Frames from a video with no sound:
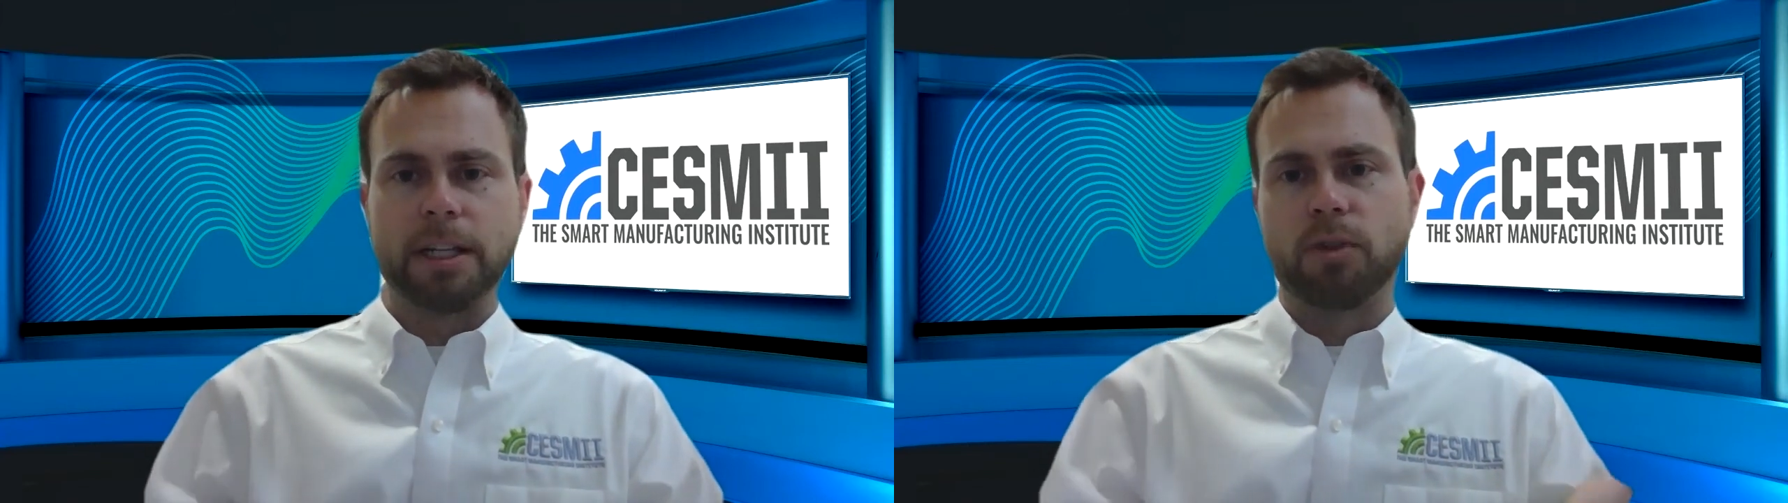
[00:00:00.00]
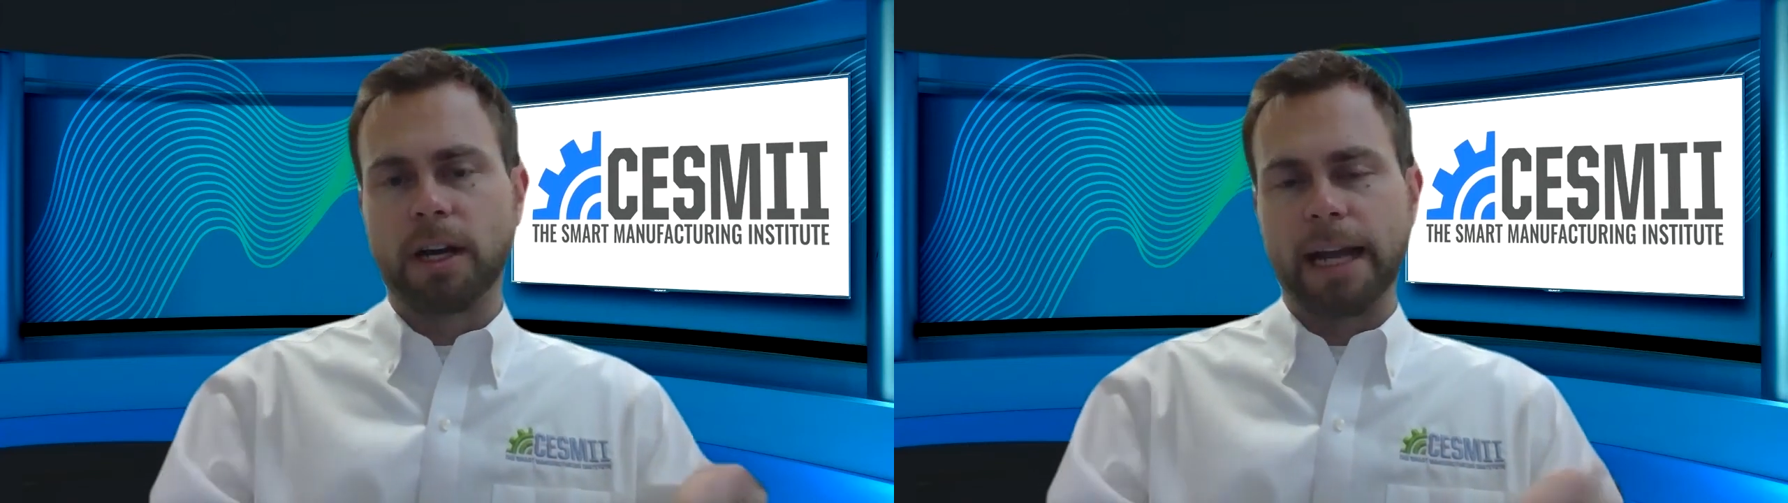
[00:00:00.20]

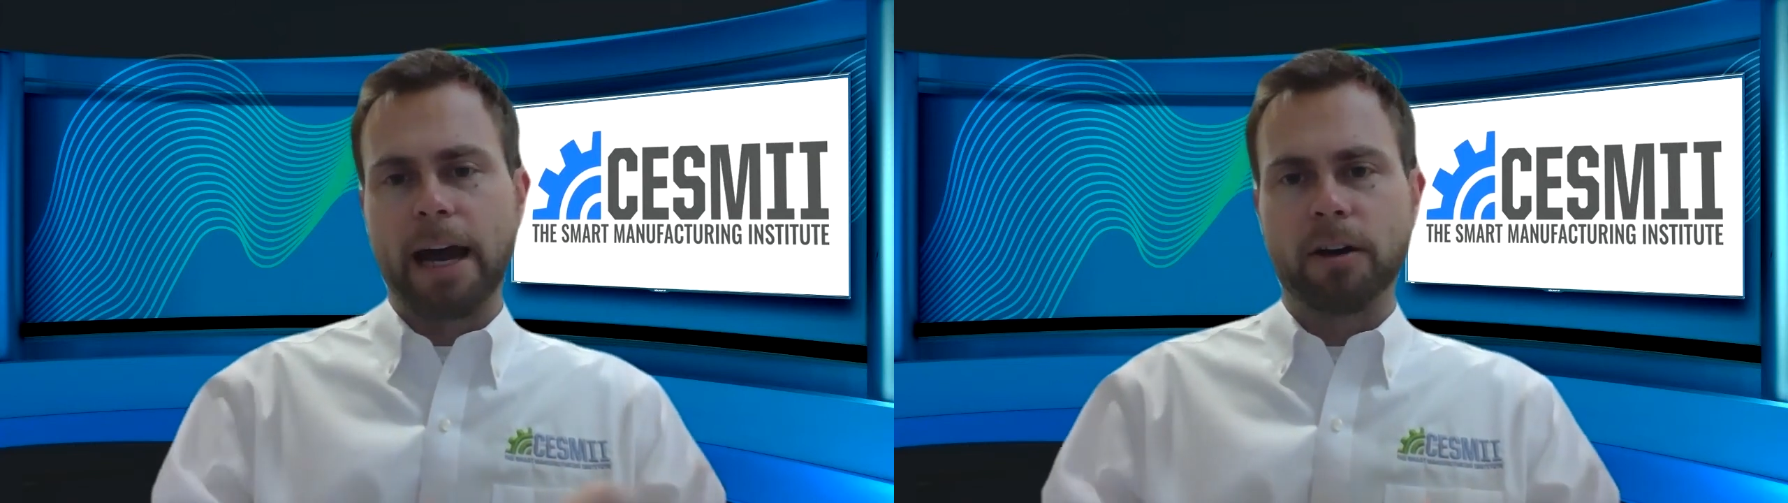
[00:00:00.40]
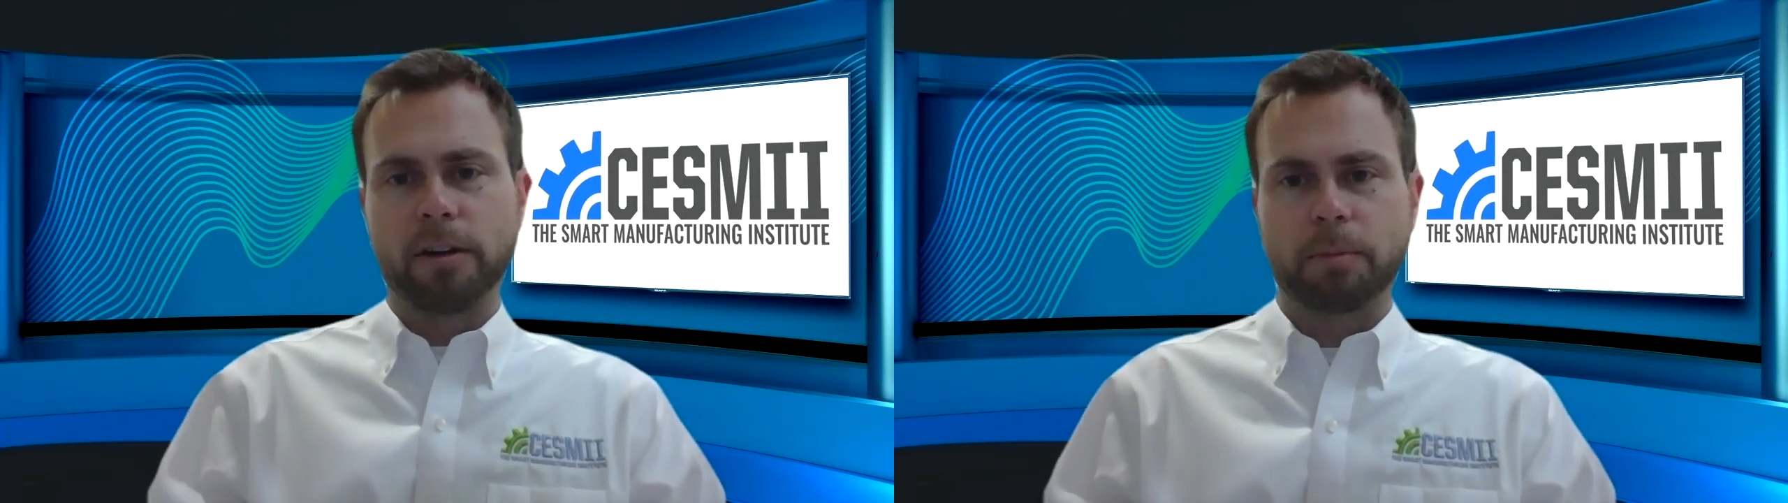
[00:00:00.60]
drawing
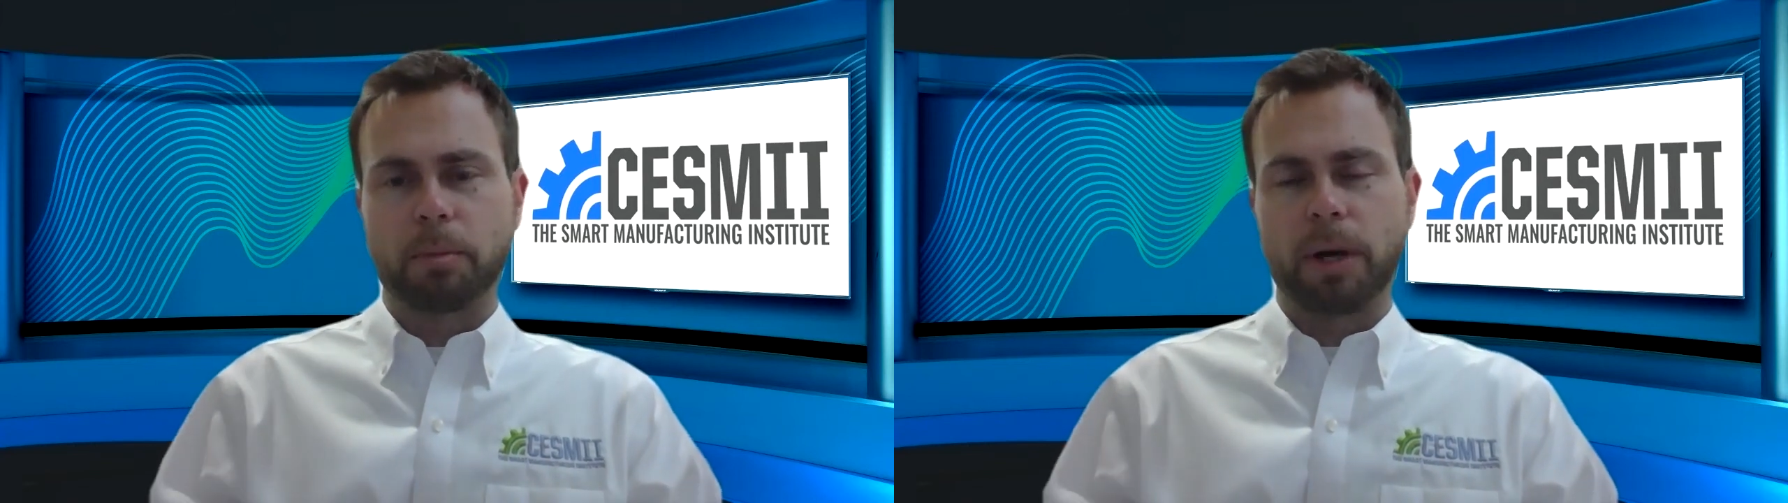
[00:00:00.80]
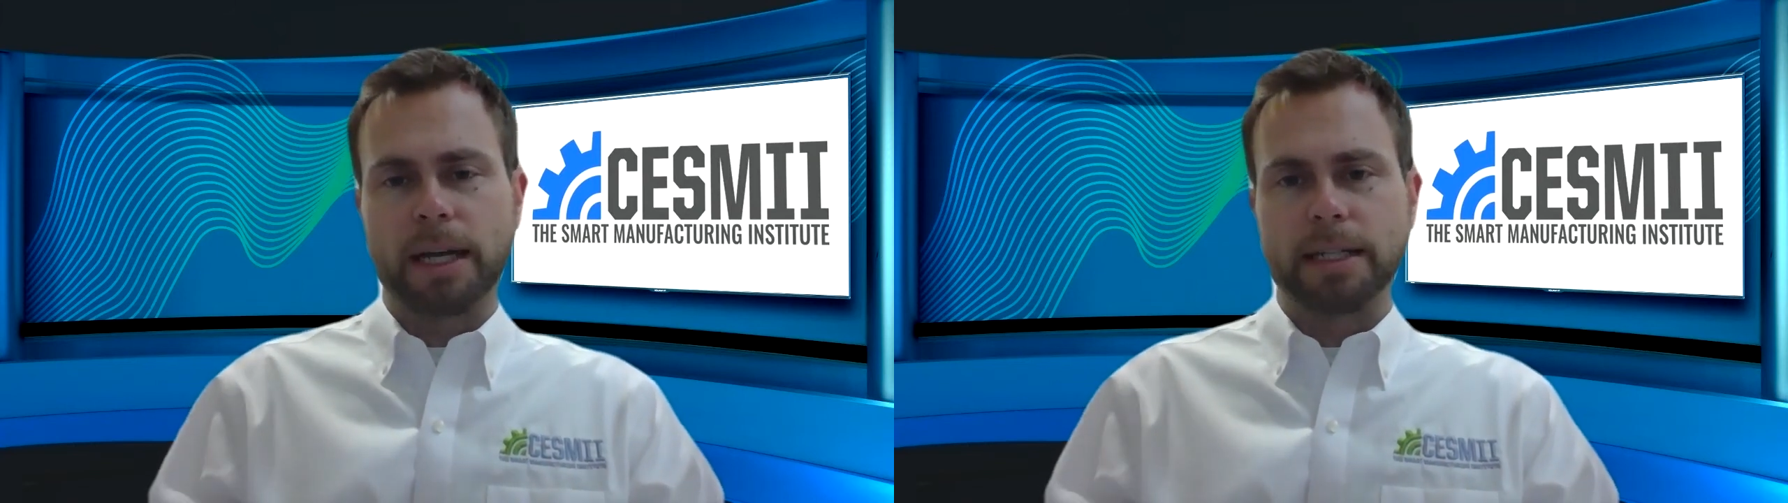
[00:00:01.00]
out of
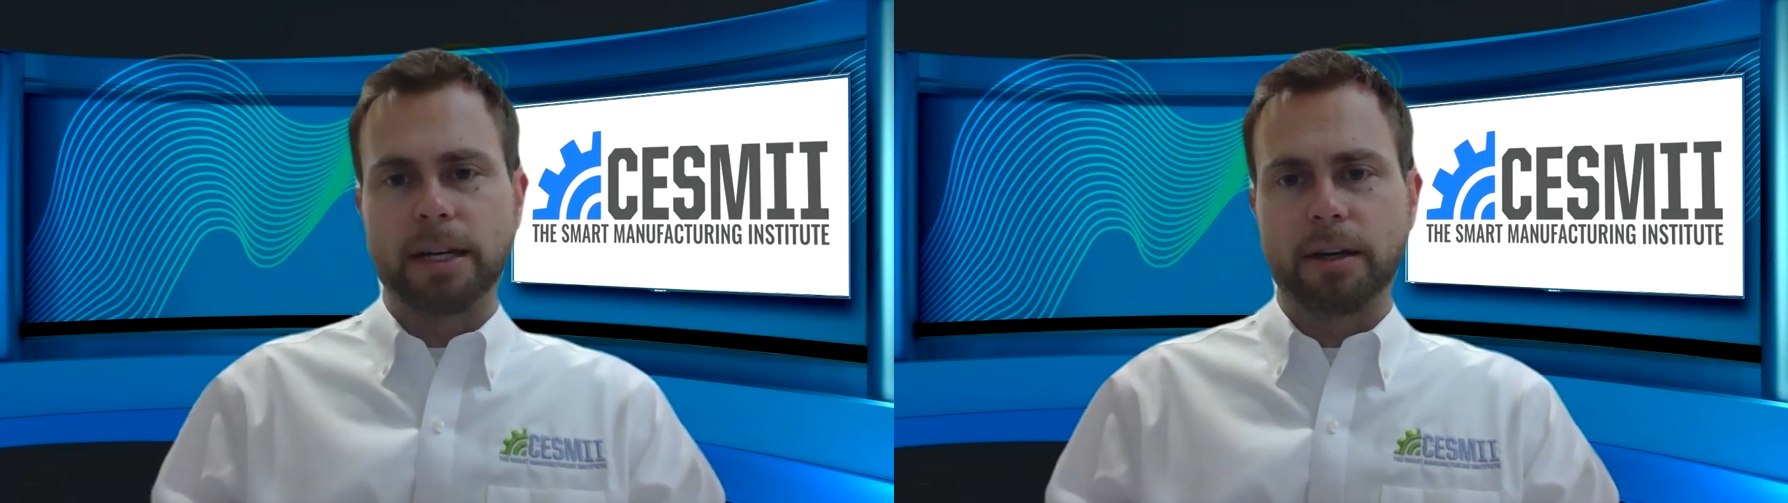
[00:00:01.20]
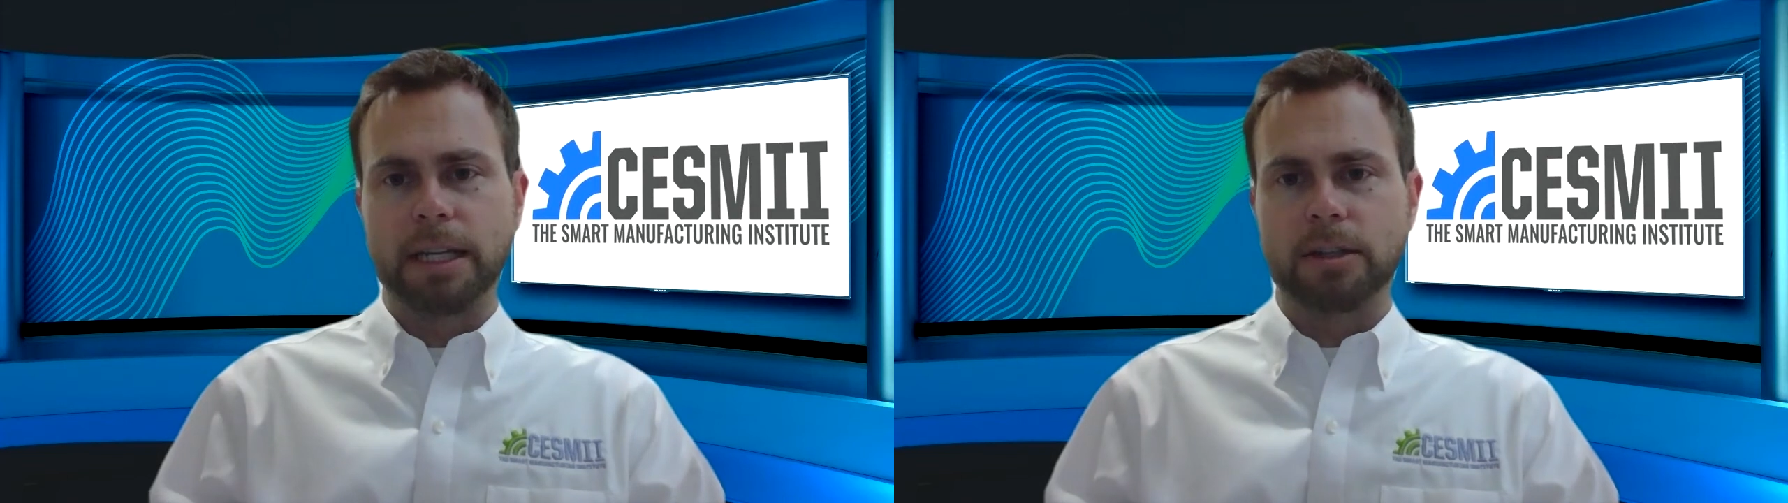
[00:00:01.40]

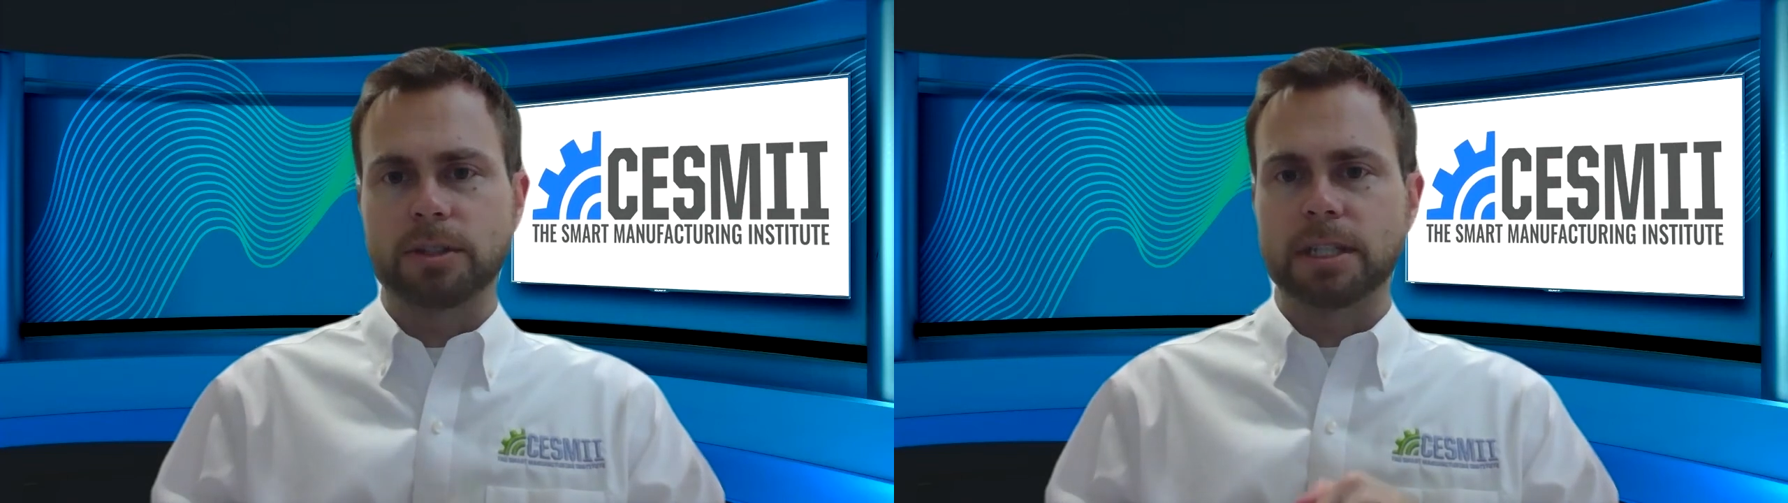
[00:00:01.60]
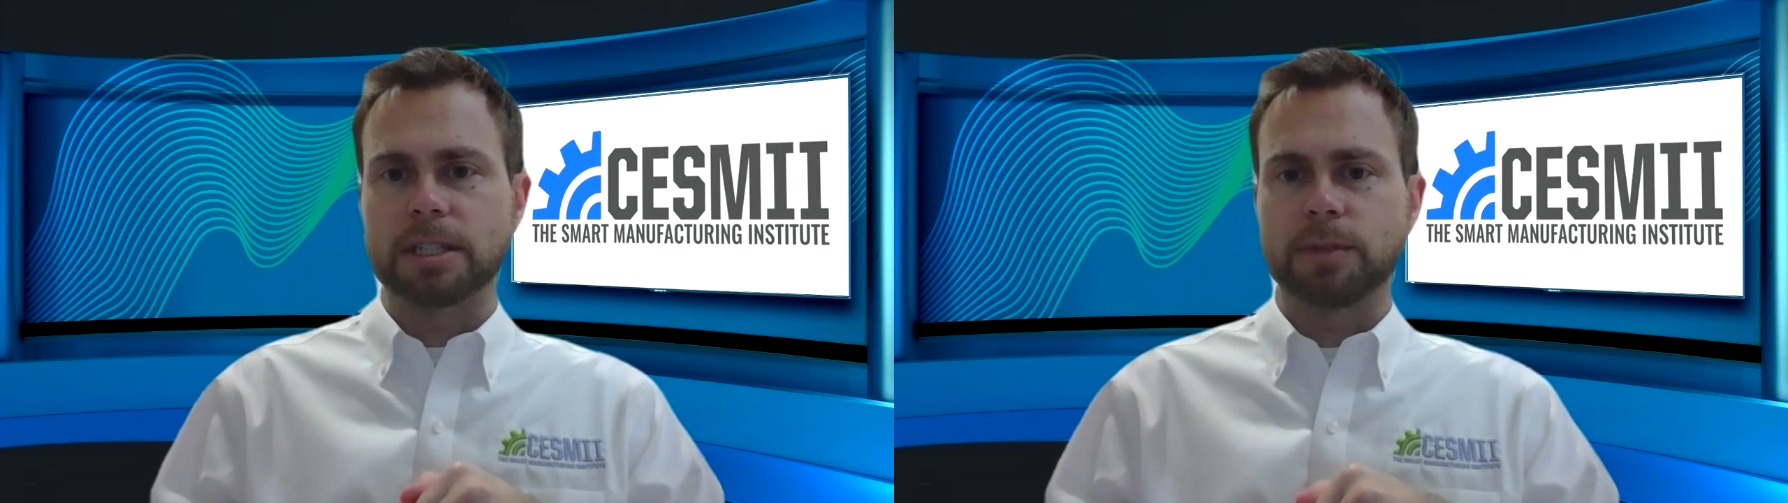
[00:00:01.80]
proprietary
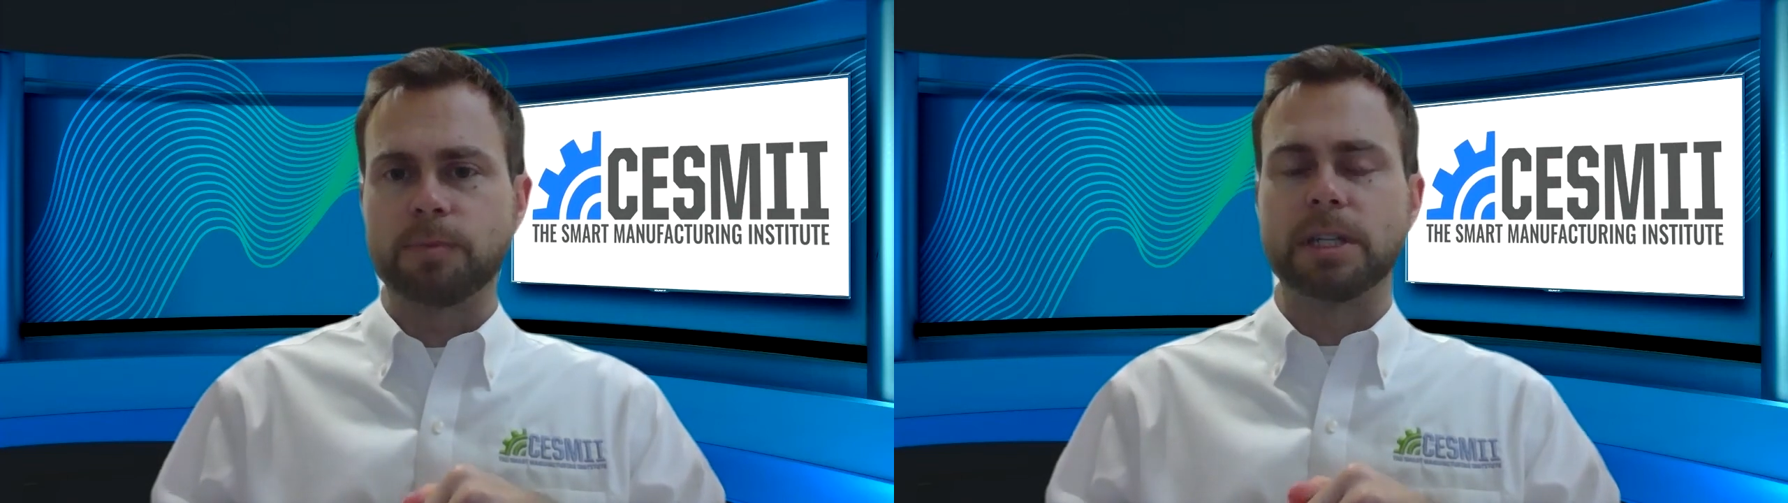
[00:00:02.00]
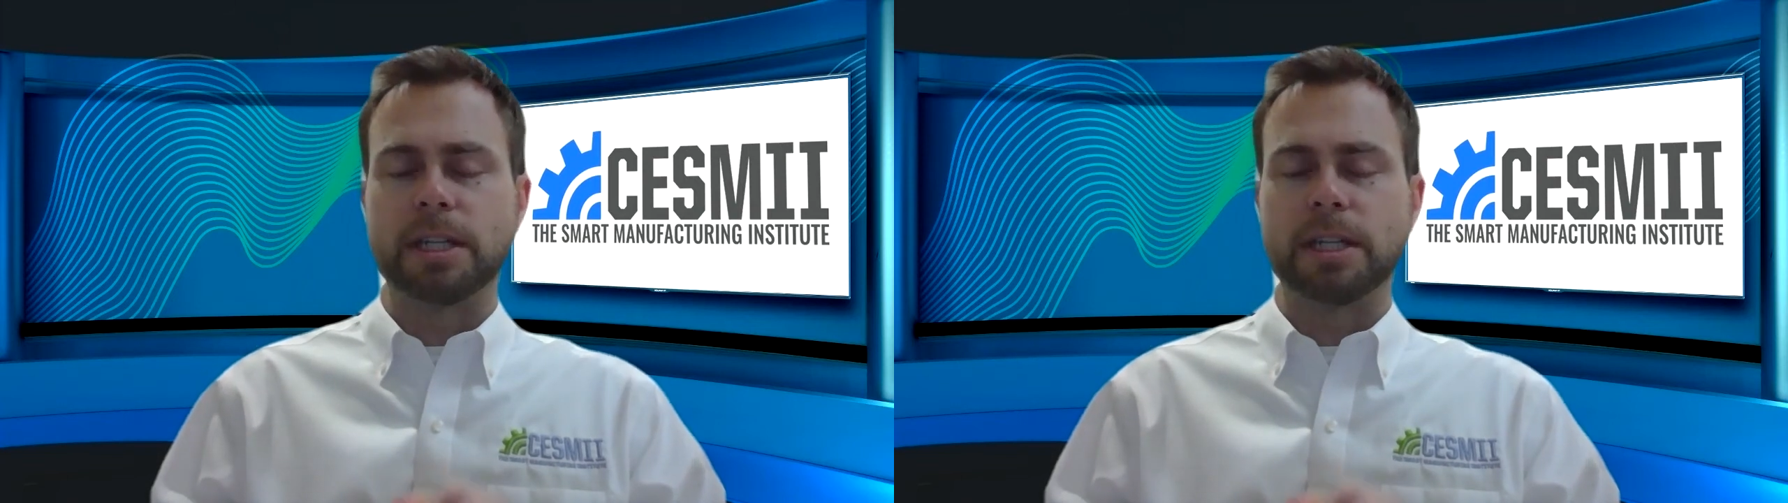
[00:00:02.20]
ecosystems